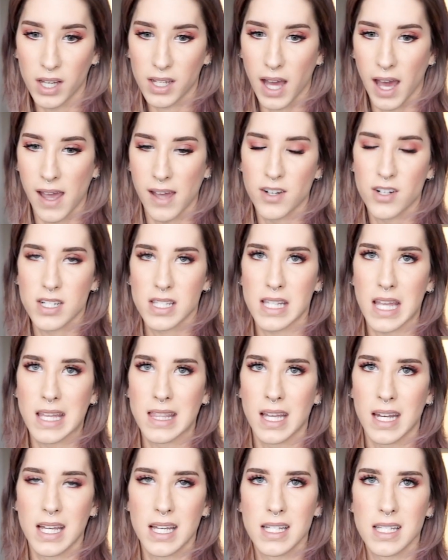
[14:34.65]
I understand
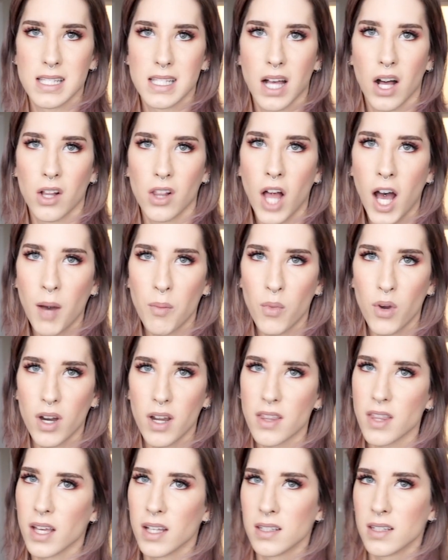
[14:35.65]
that is a lot more
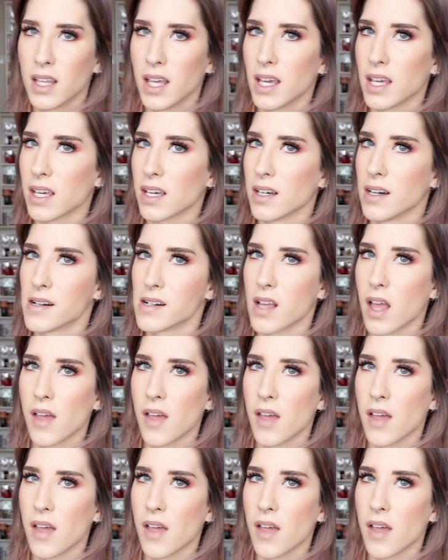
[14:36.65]
than like